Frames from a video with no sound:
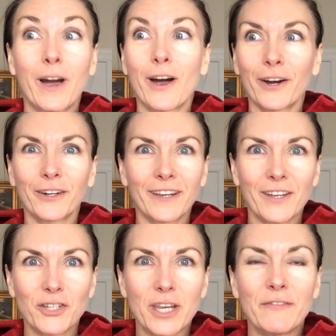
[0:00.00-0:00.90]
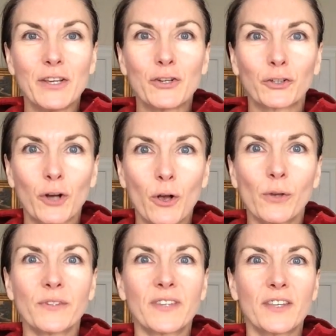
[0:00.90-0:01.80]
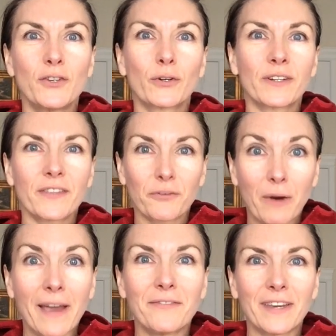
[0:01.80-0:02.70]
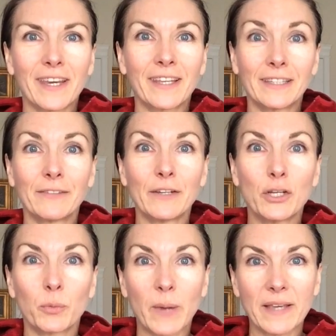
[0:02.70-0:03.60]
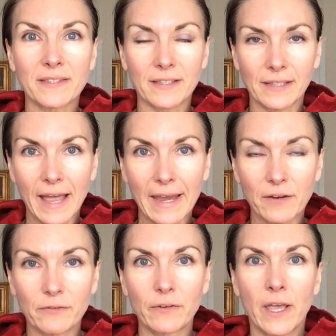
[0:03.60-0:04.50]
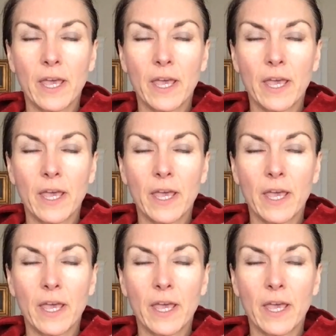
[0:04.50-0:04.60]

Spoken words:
are achieving your goals and you're thriving and living your best life.